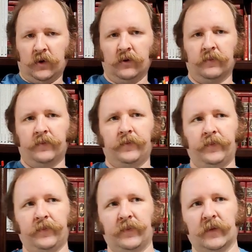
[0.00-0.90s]
Ooh,
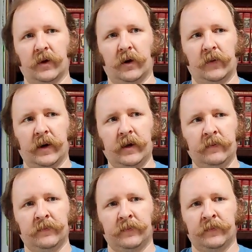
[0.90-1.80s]

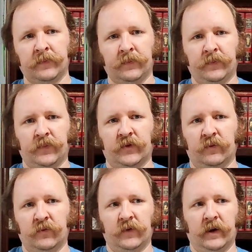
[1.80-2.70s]
already
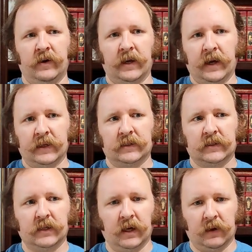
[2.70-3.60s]
some very
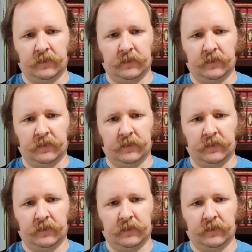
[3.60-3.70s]
nice